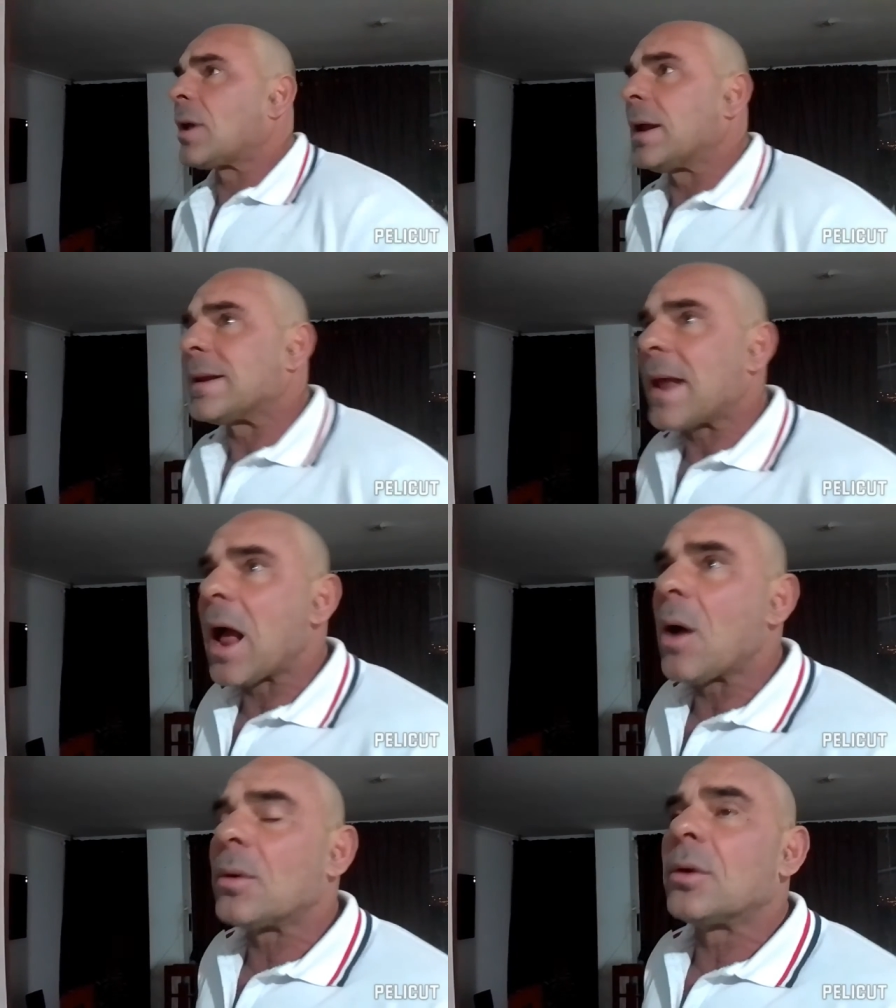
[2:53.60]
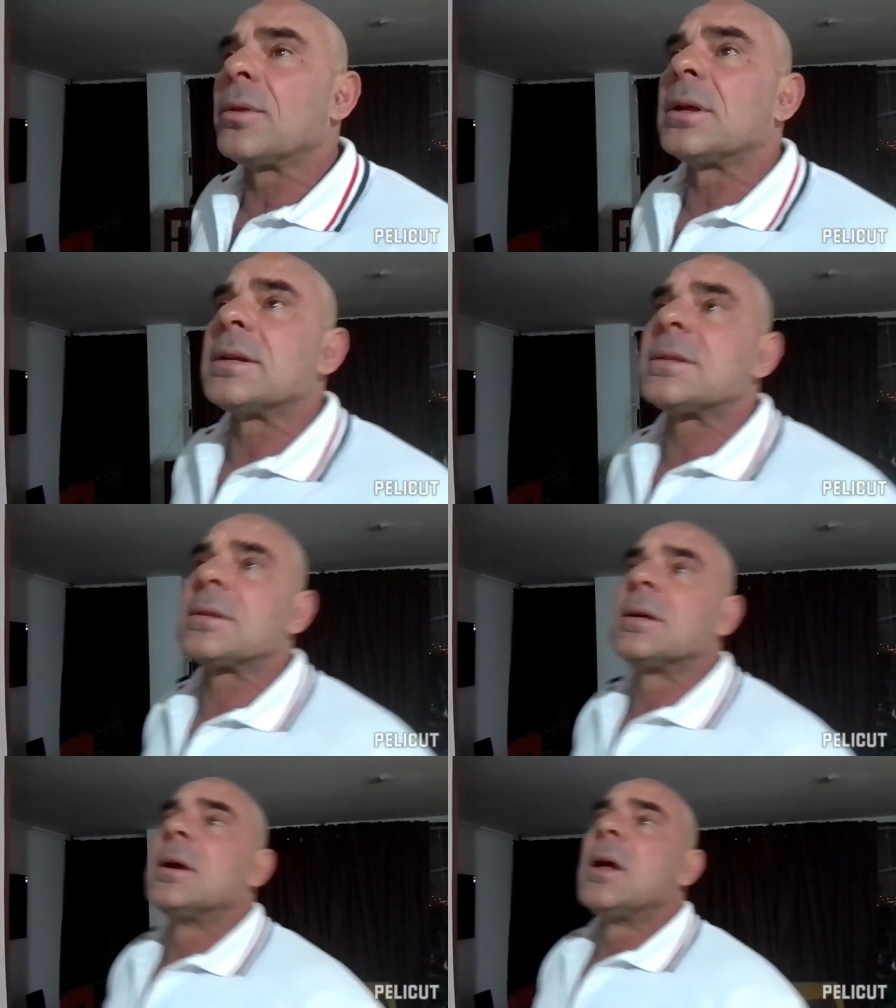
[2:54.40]
encounter
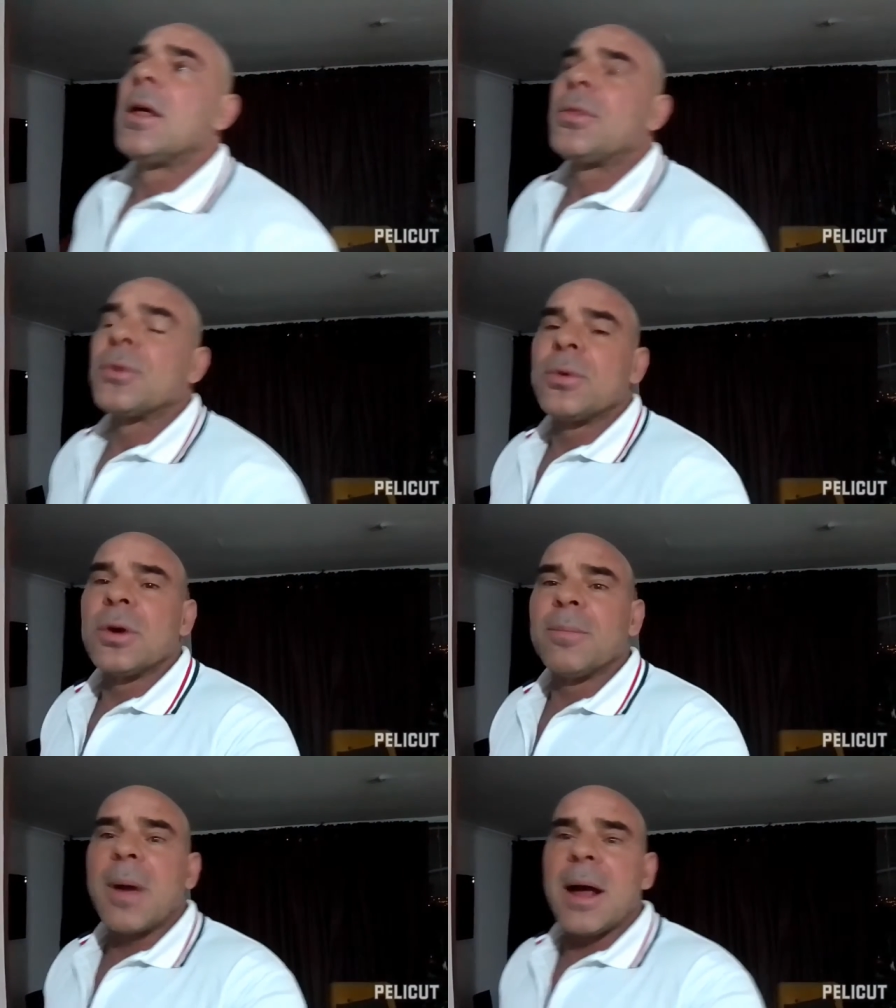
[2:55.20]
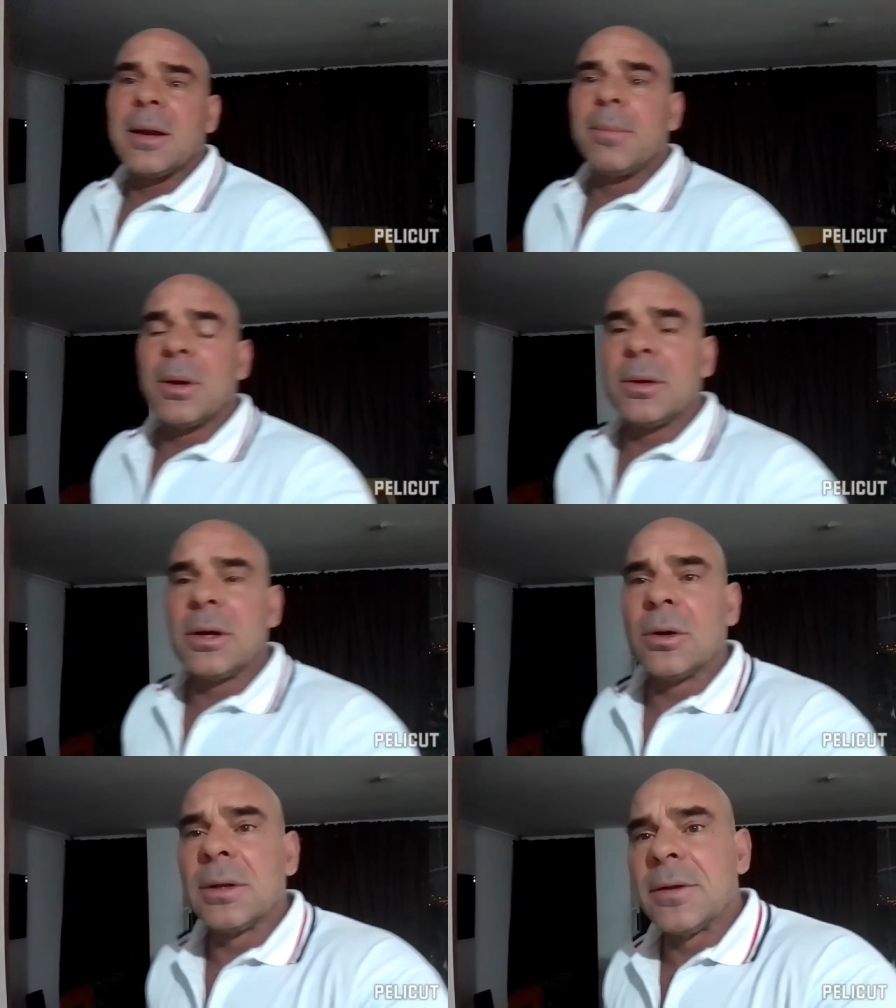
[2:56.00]
this through your bodybuilding
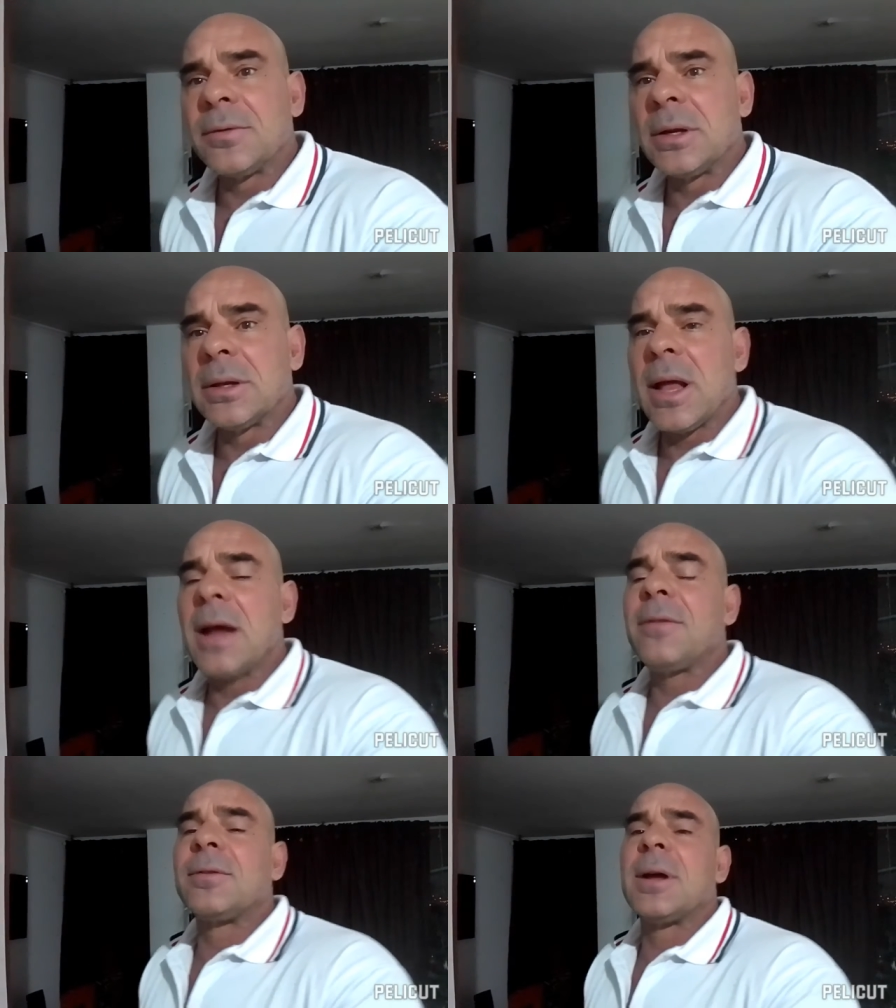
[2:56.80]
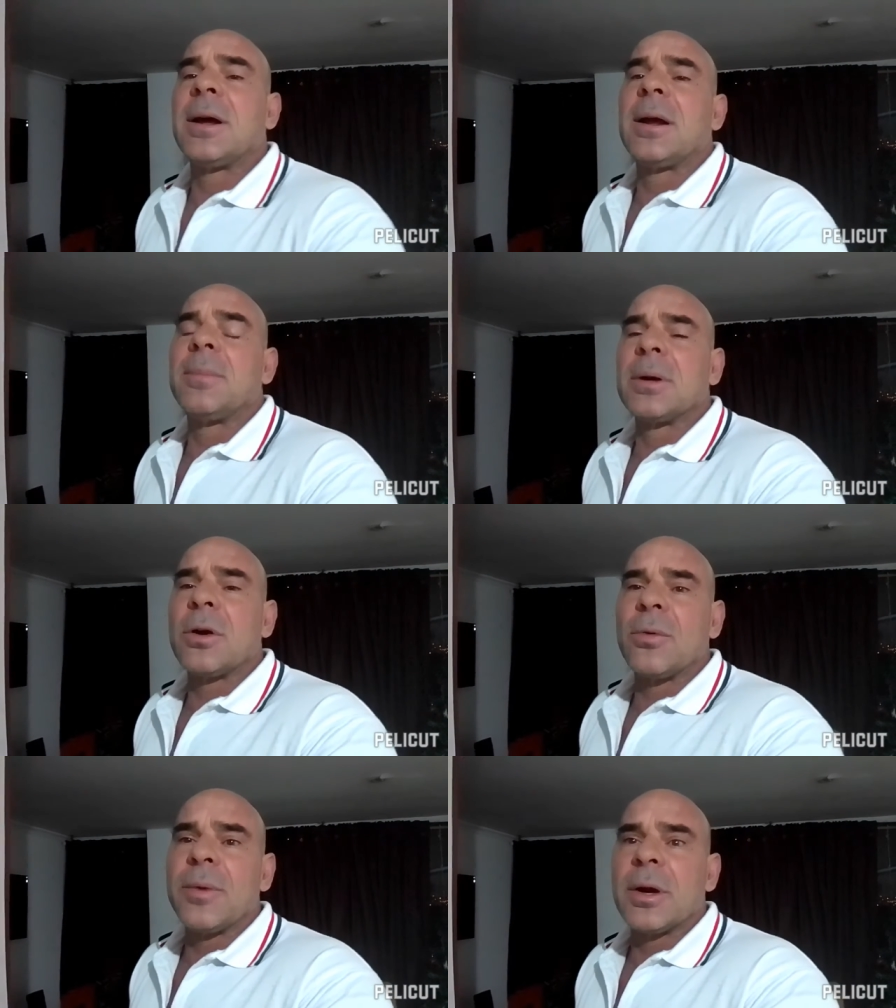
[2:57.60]
or lifting lifetime and
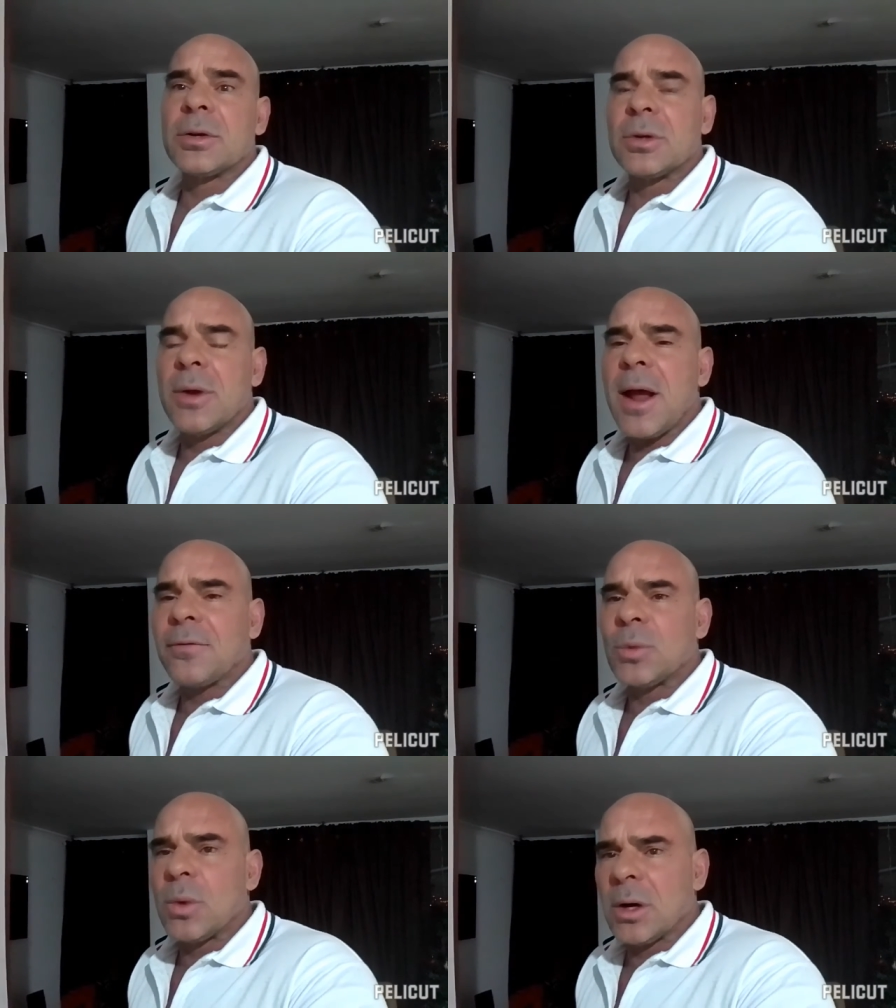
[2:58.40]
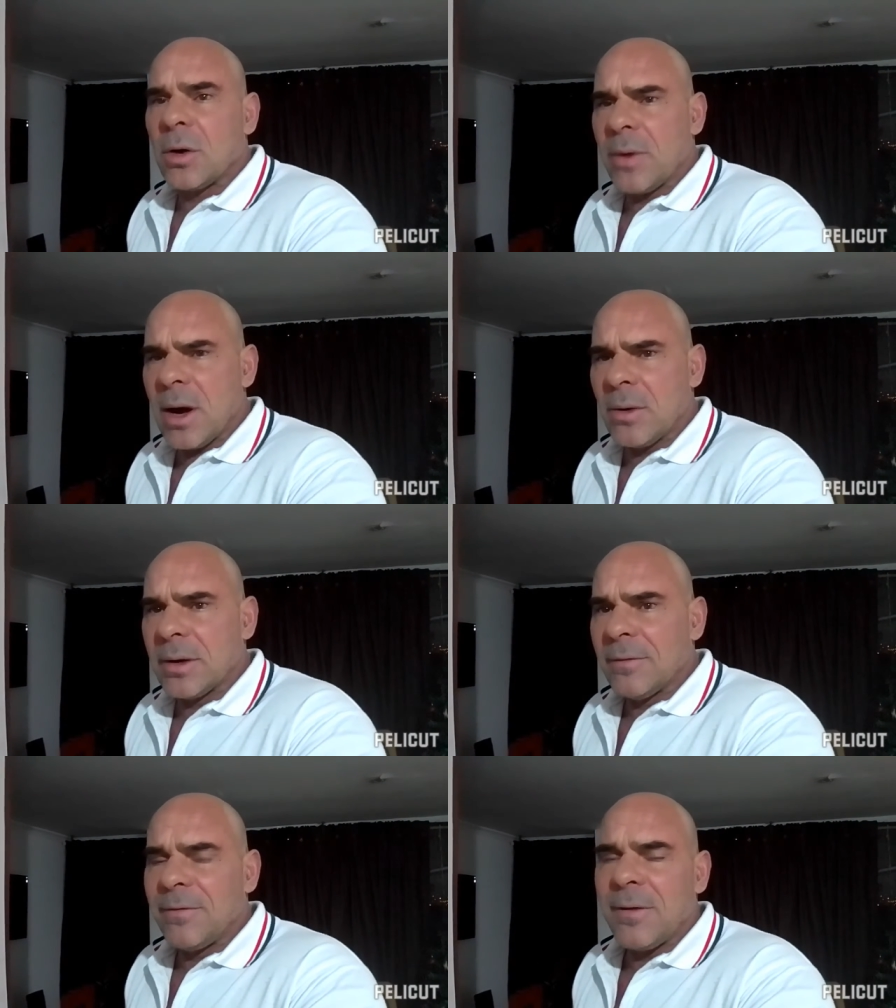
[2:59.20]
career. So you have to work around
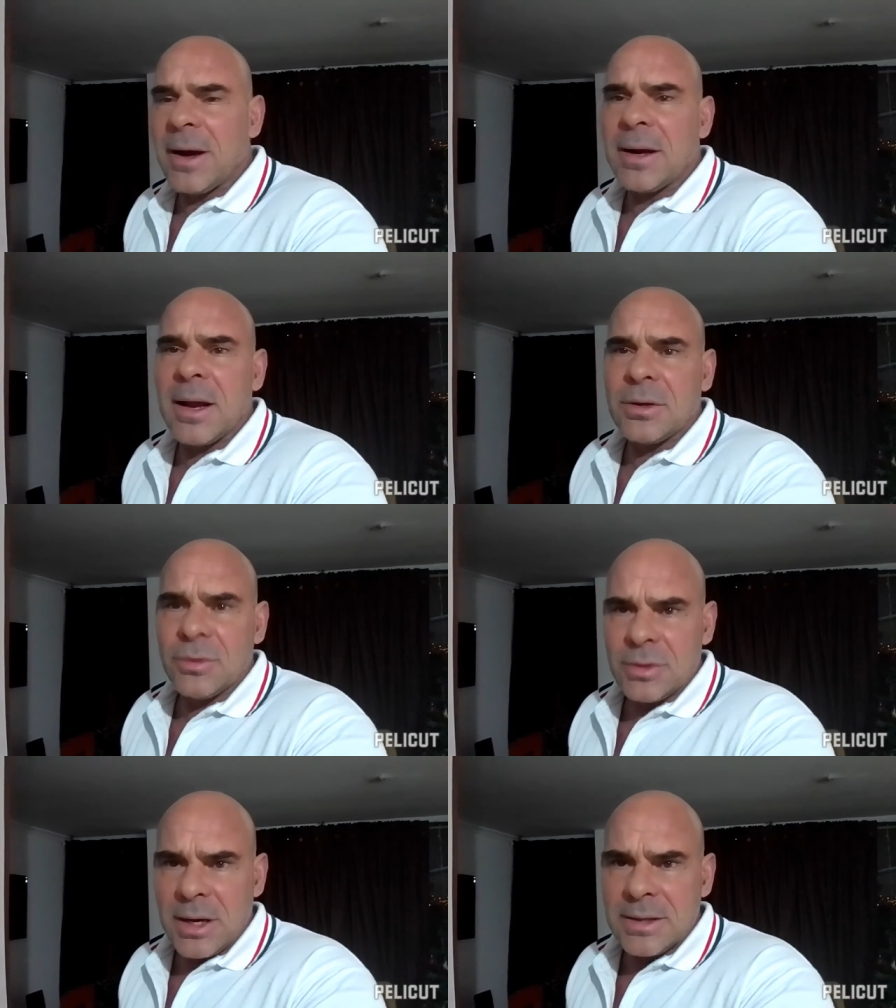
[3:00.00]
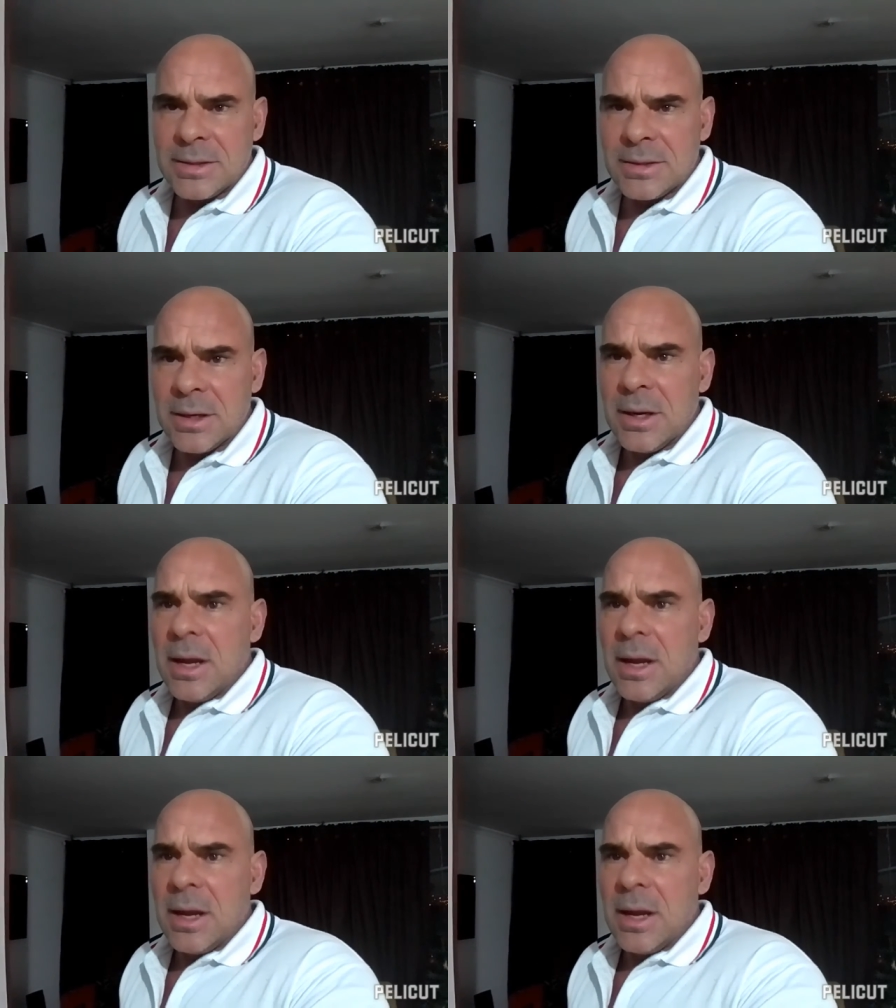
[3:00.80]
it and find exercises